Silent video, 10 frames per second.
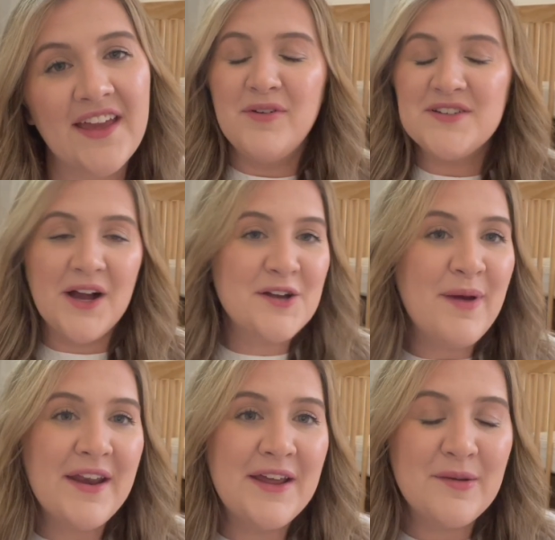We talked
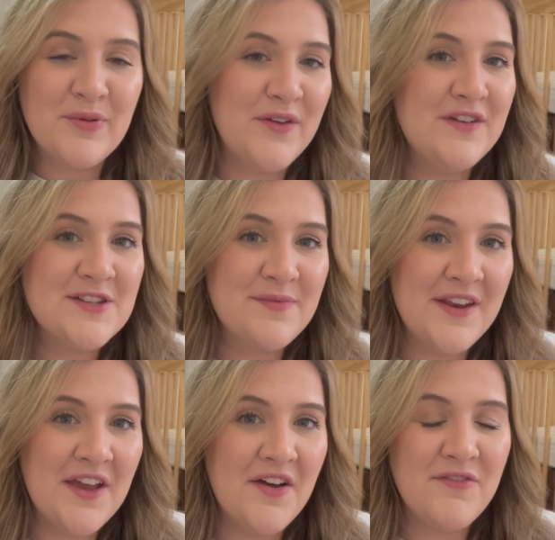about it in a previous
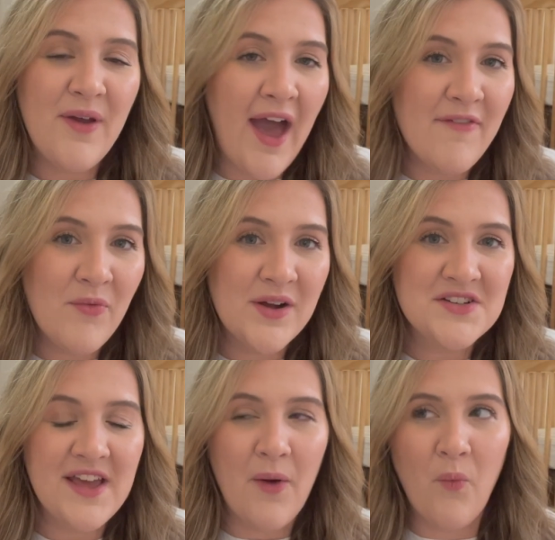video. If you haven't watched
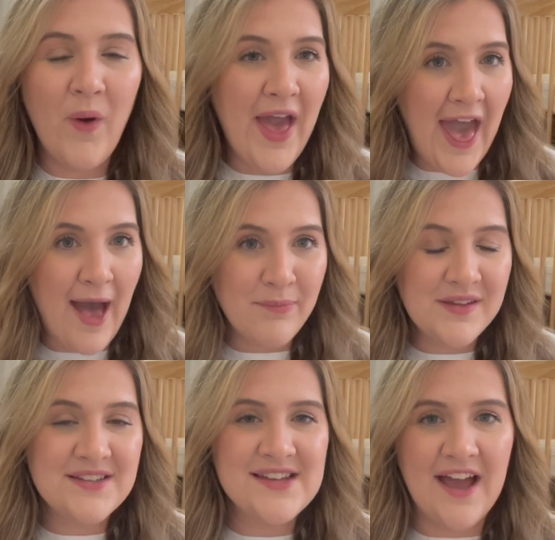that, what
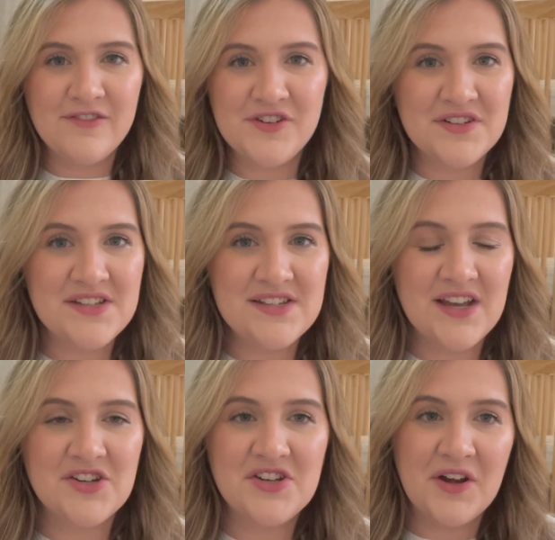happens after your
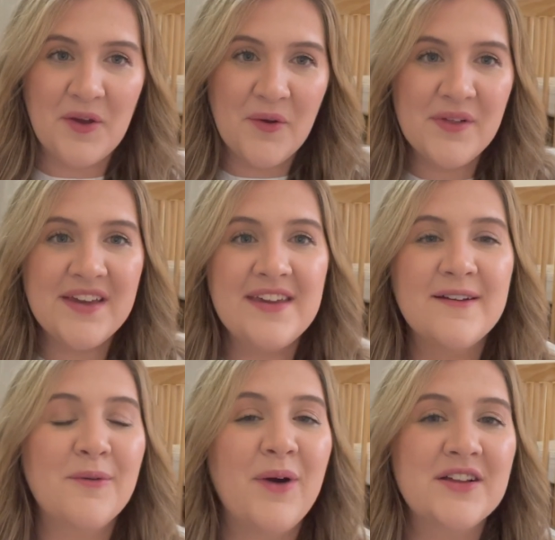C-section, go click here
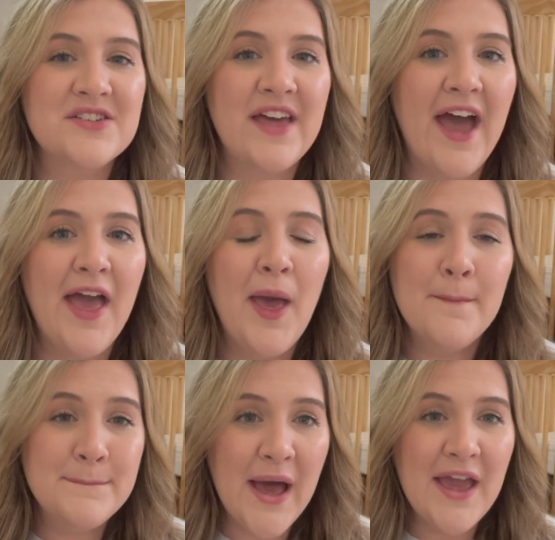to watch that.
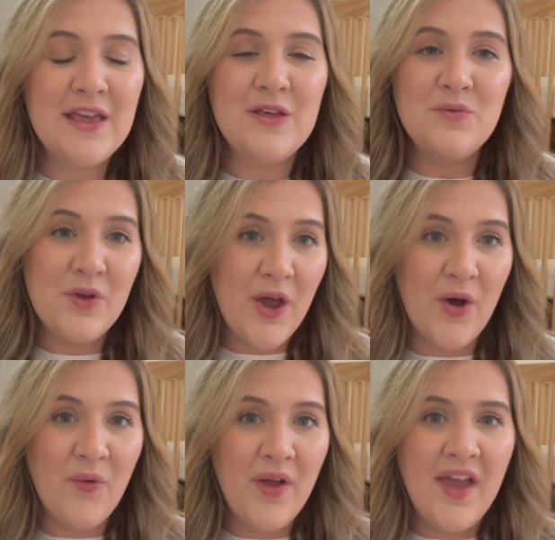But you
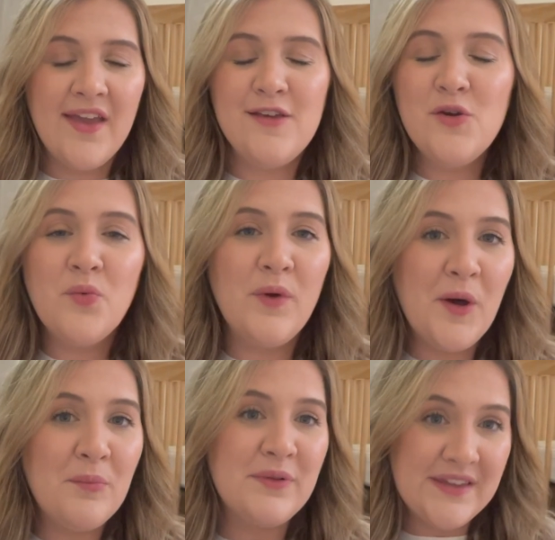know, you
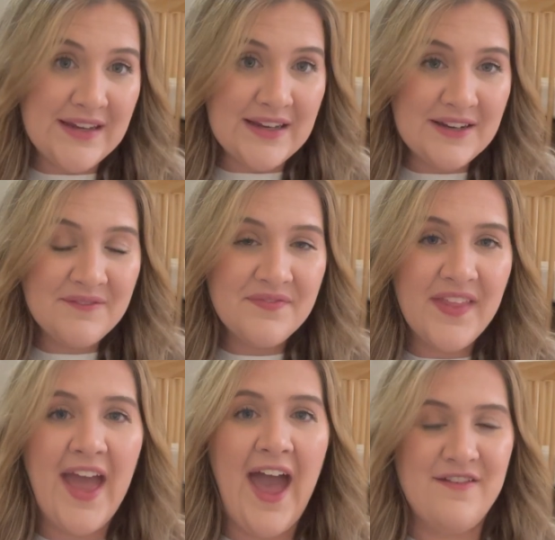will bleed
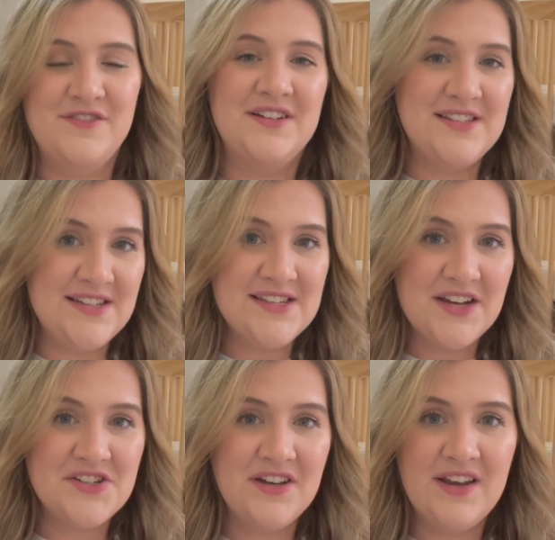after a
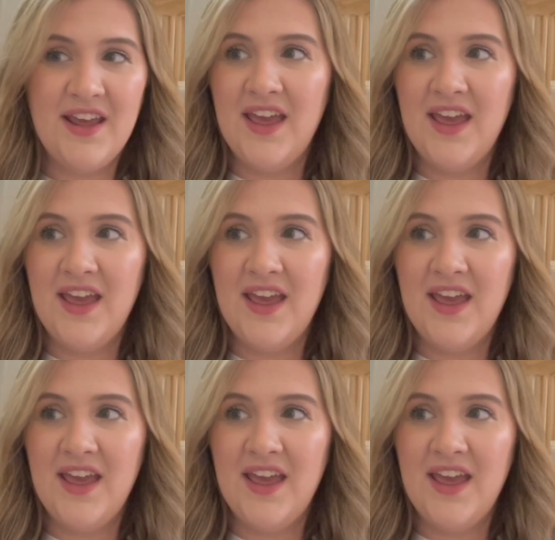C-section.